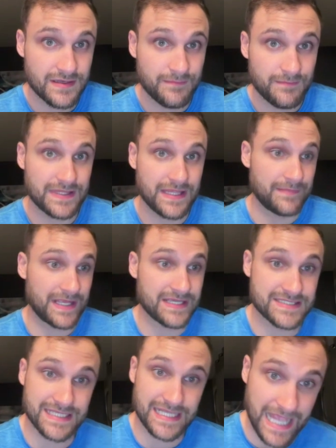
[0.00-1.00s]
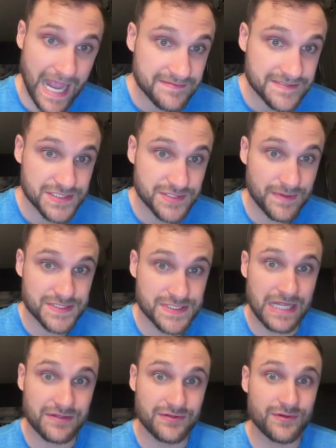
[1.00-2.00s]
but then because of the cap situation,
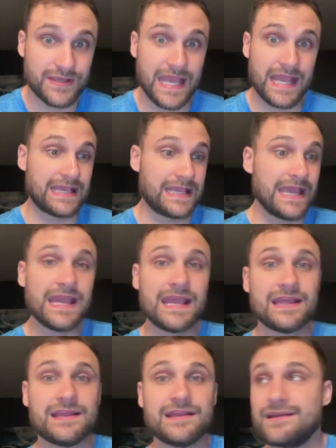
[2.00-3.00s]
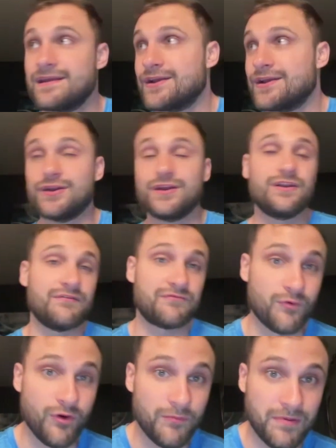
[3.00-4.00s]
now you can't get good enough
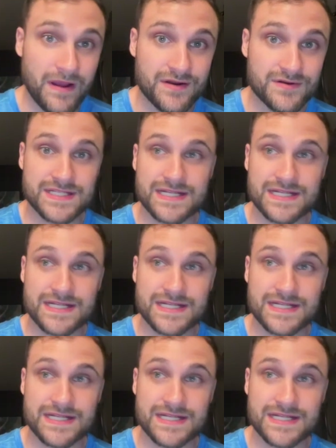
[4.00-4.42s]
role players.